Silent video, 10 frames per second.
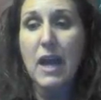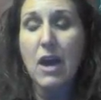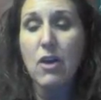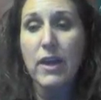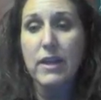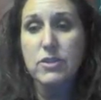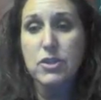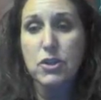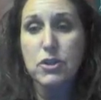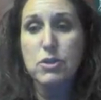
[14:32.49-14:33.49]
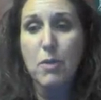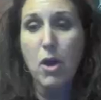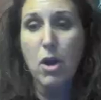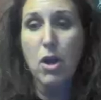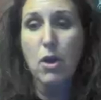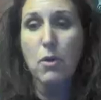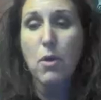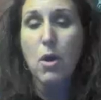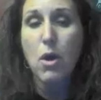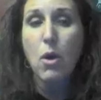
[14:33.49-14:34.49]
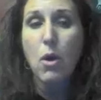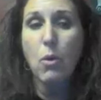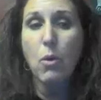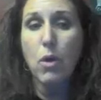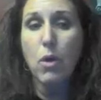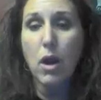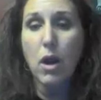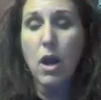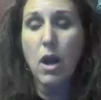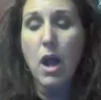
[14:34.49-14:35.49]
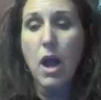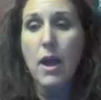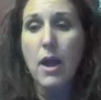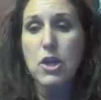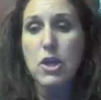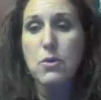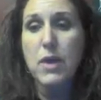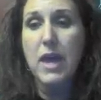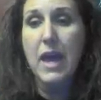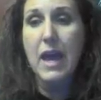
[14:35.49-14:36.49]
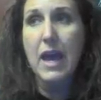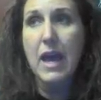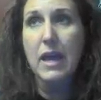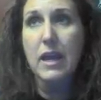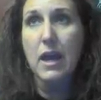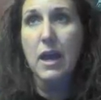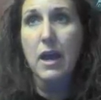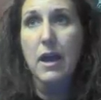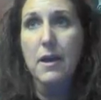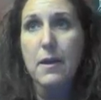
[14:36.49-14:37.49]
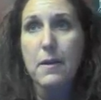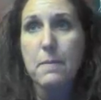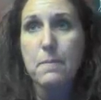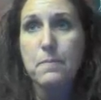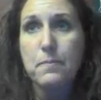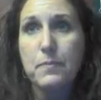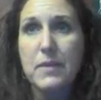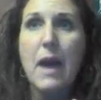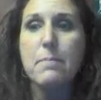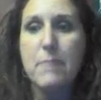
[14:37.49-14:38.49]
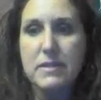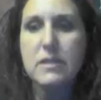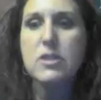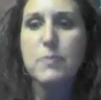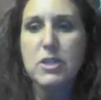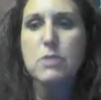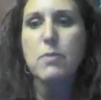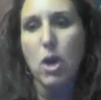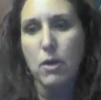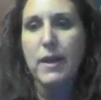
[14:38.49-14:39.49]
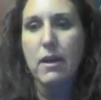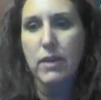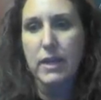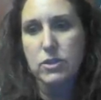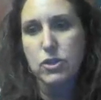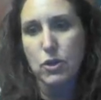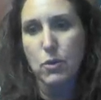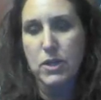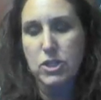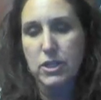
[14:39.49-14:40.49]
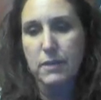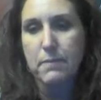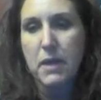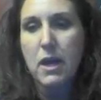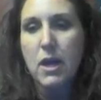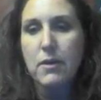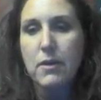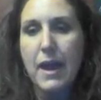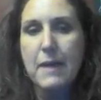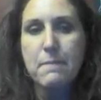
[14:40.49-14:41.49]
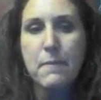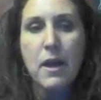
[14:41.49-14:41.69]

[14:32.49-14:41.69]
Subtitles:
I'll answer you tomorrow. Or you can, message me tomorrow and I'll answer your question. Okay?